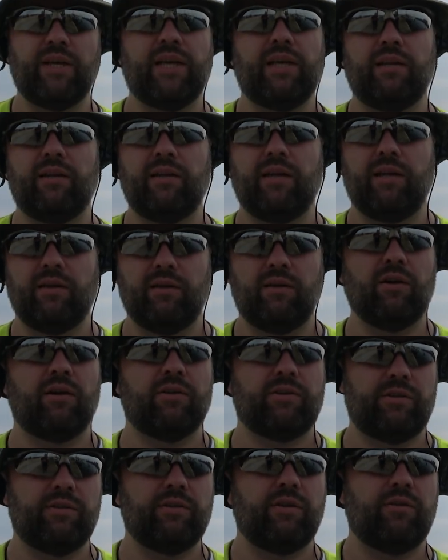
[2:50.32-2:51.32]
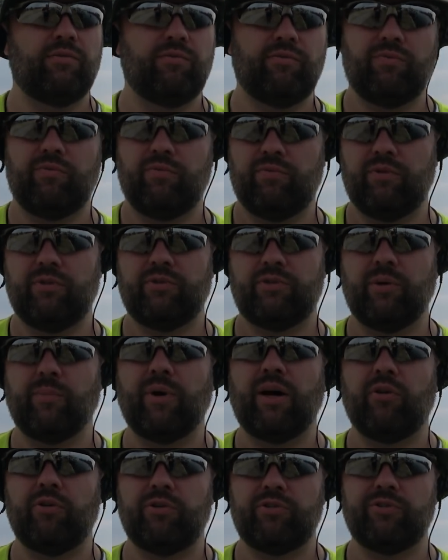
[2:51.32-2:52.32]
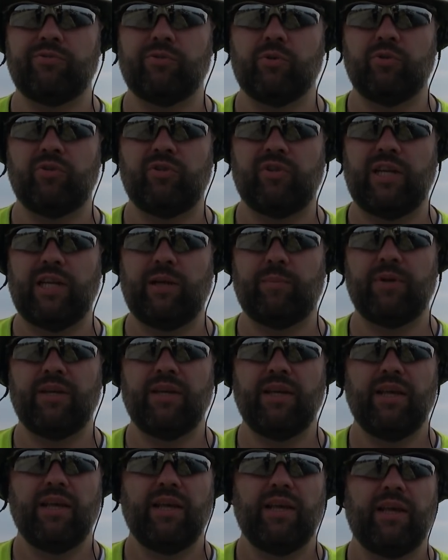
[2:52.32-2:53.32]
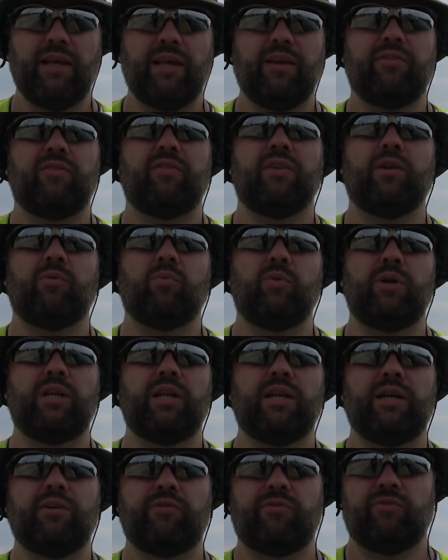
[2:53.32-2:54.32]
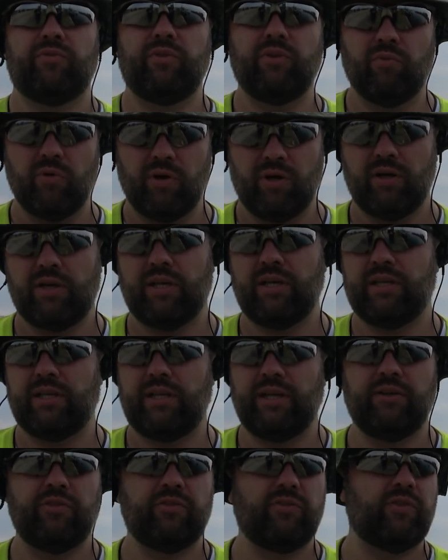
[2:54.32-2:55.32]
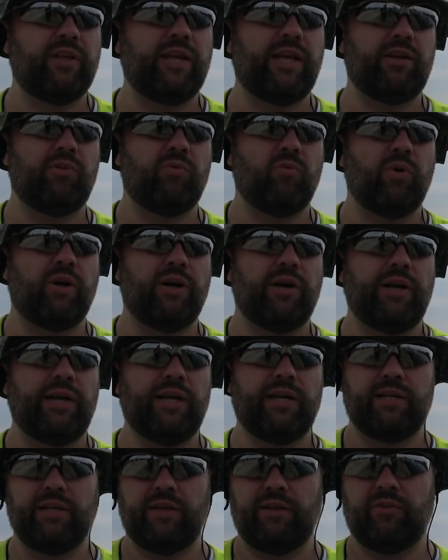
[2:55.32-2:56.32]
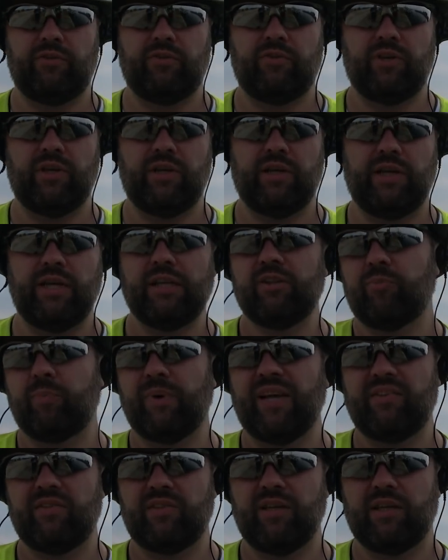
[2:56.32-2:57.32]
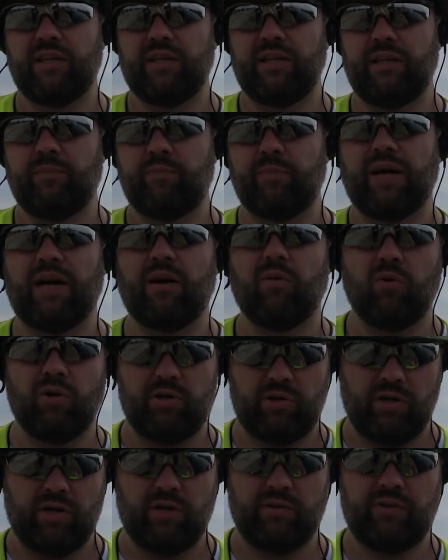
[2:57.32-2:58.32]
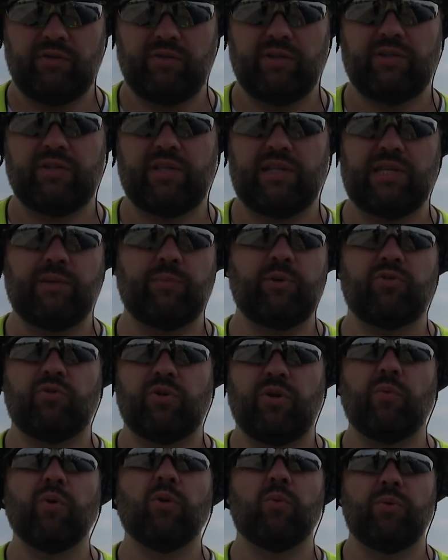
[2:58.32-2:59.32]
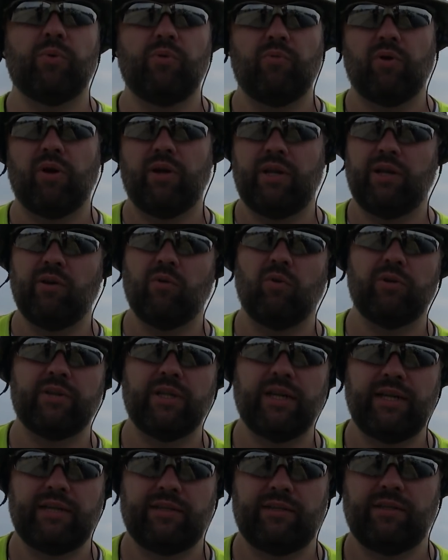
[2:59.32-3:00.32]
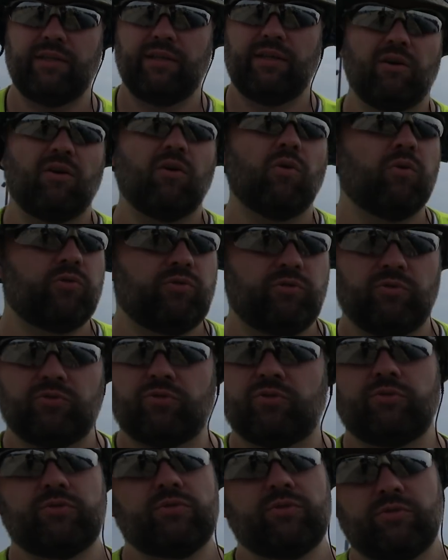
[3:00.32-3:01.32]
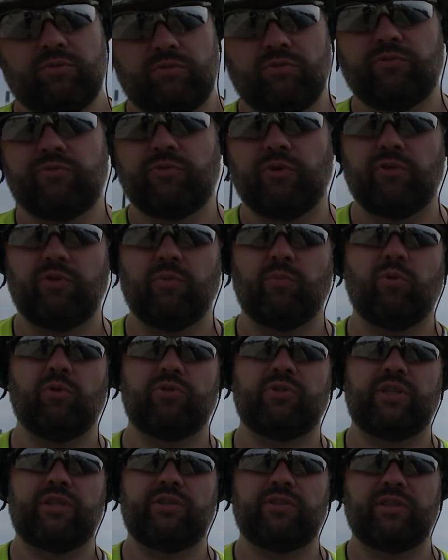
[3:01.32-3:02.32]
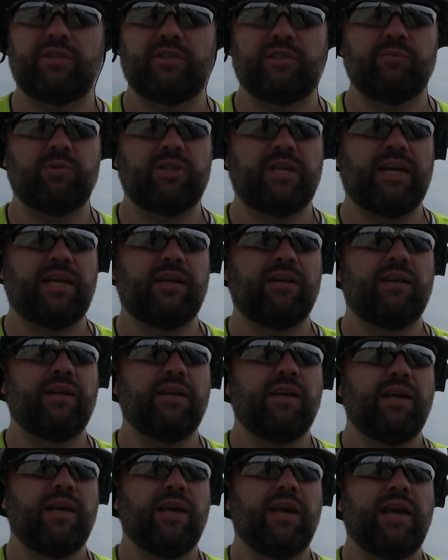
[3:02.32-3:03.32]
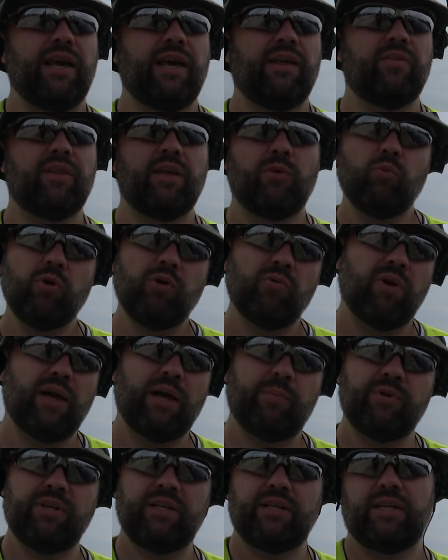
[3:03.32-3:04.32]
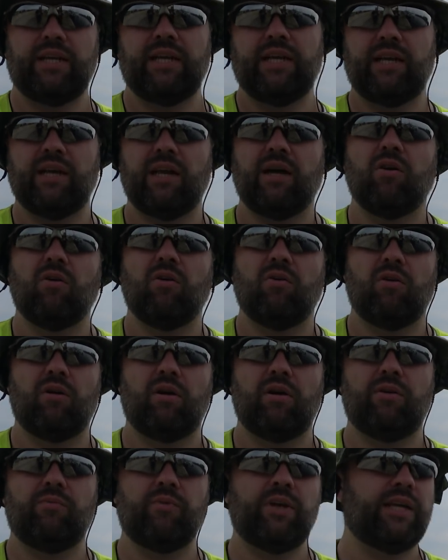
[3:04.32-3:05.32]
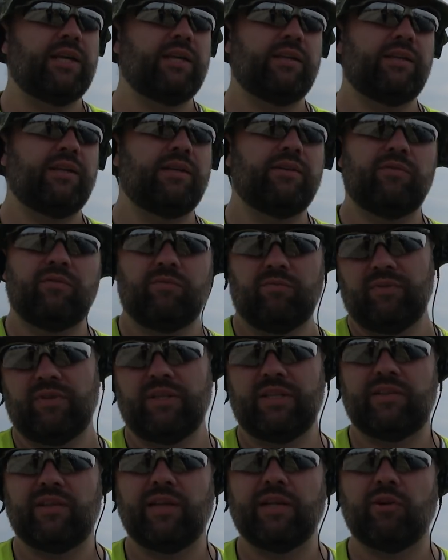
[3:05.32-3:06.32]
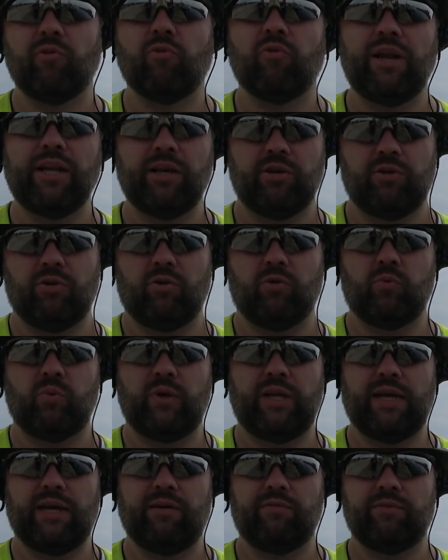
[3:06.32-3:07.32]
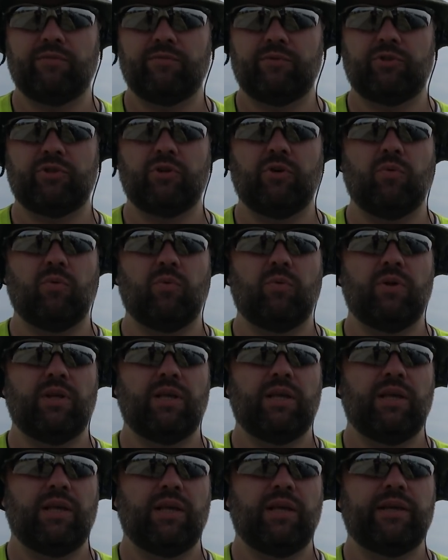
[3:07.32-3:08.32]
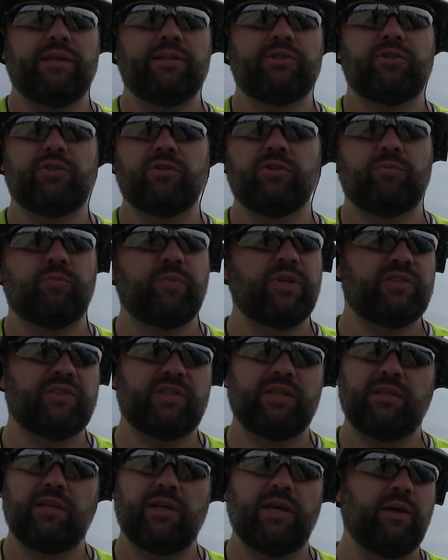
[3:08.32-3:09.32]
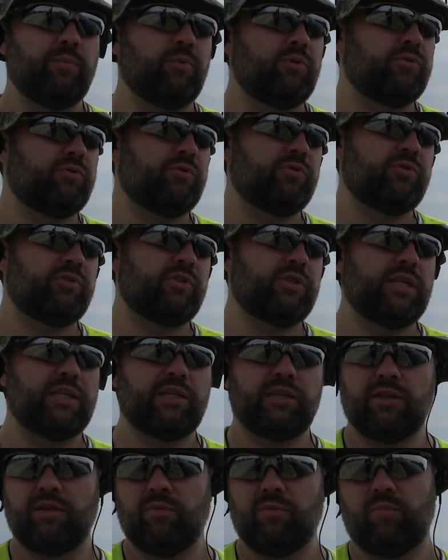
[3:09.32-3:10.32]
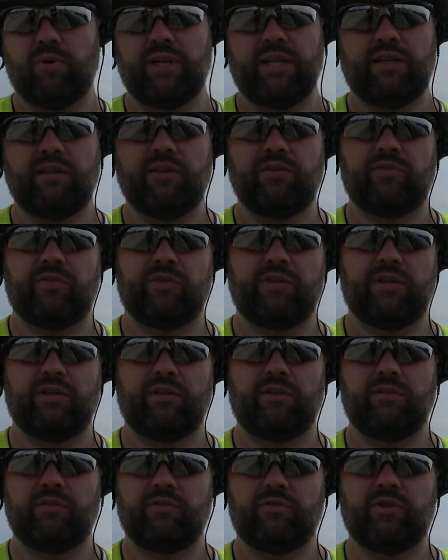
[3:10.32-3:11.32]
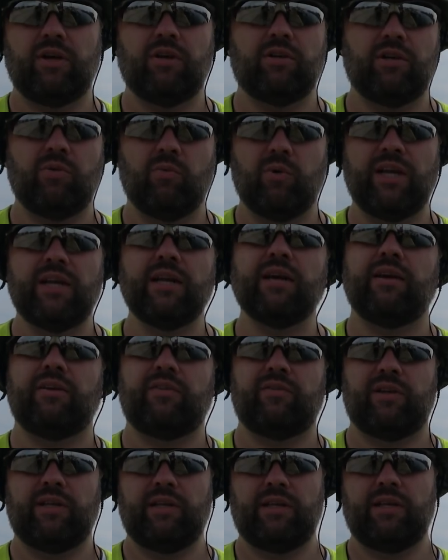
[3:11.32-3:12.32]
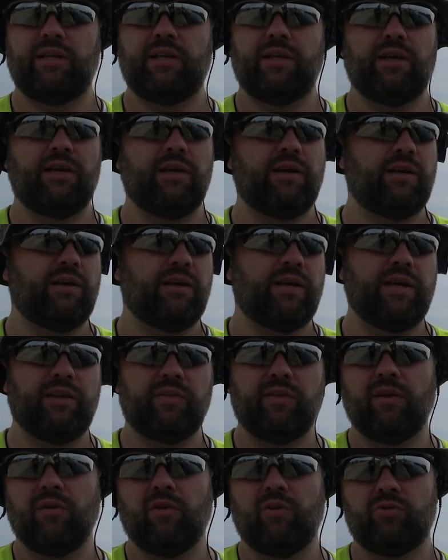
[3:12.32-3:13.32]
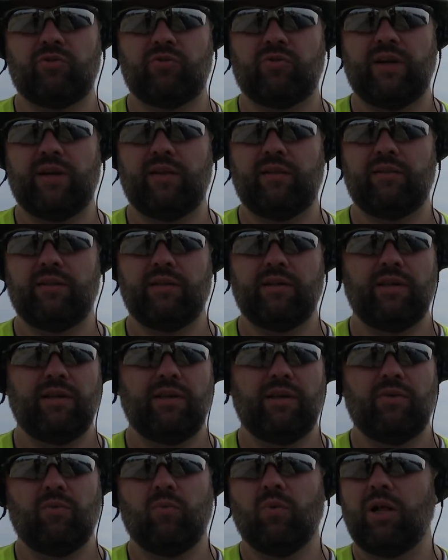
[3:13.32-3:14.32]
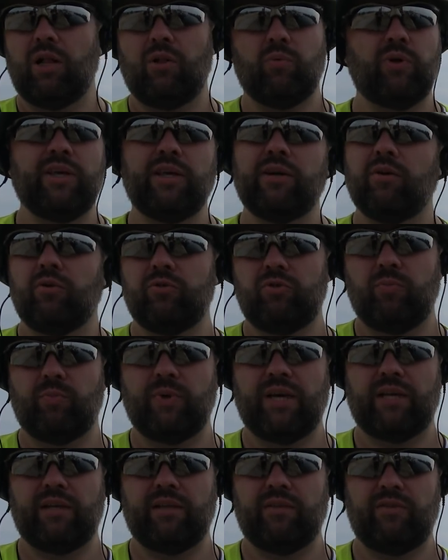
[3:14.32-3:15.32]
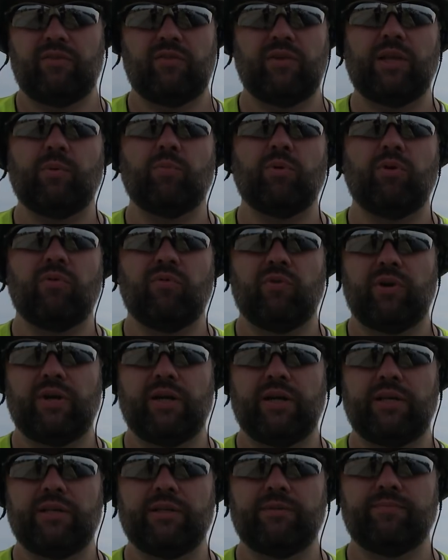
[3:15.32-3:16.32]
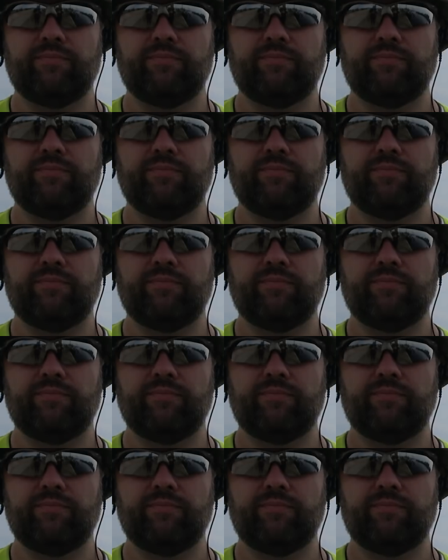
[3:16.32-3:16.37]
and got some hours of good sleep is that we left the rocket in a state where it is, it's basically powered on. The telemetry will be running all night, also to furthermore test systems again. And then we wrapped it in our in this little raincoat we have. So it should be able to sit completely still, tucked away nicely at the launch rail while we go to bed and sleep overnight.